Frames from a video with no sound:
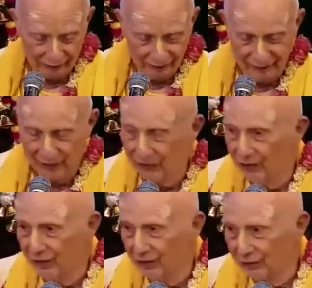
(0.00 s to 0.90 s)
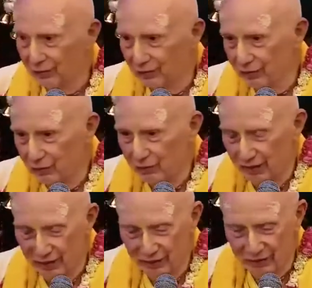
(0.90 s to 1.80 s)
There's another two
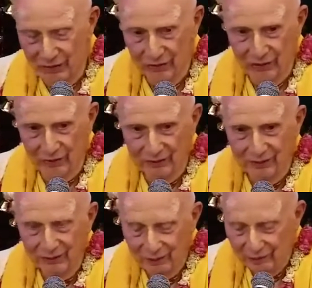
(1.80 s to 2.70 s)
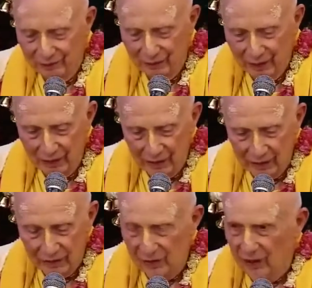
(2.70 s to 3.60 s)
pages to go.
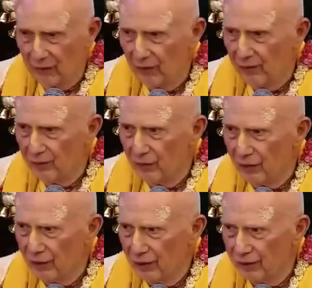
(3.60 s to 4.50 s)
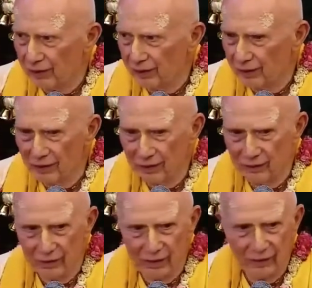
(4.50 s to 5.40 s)
Should I read more?
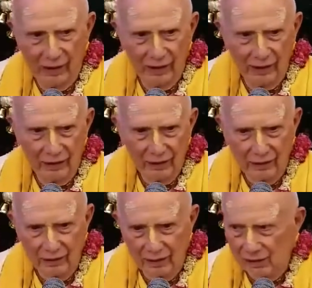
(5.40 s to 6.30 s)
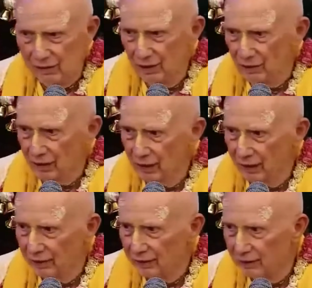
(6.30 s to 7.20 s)
What do you want to hear? Is that
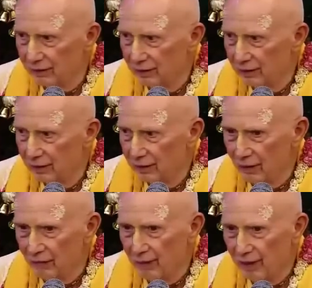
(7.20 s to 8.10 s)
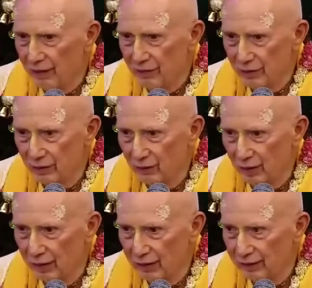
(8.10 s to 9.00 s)
okay? Everybody still
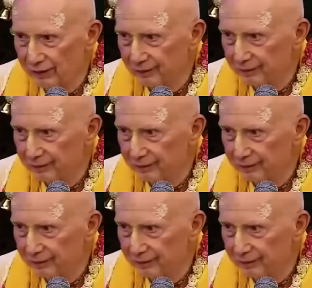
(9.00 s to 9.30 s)
awake?